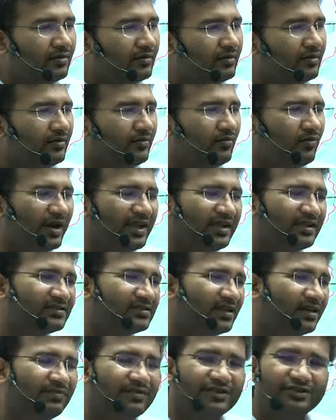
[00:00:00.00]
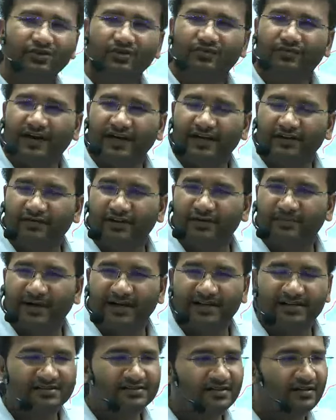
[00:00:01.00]
Why is that we should fight with
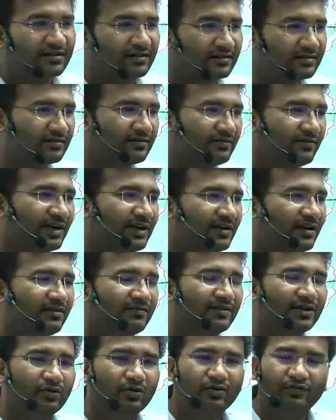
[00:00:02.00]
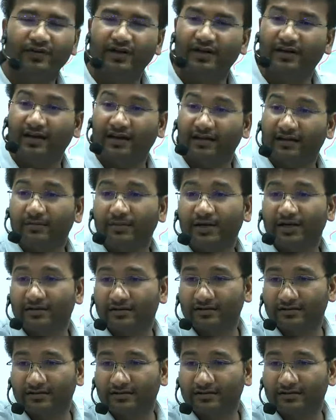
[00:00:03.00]
Pakistan? Why can't we go for an agreement?